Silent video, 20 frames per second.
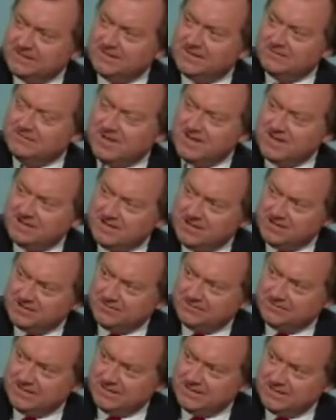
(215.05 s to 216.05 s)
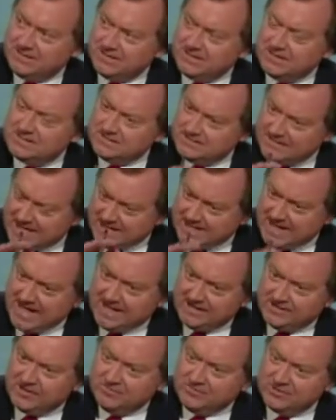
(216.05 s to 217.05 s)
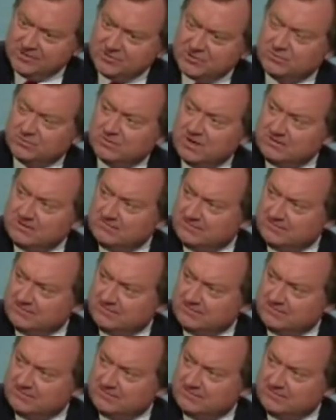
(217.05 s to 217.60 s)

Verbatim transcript: that Mike Huckabee, that ad commercial, re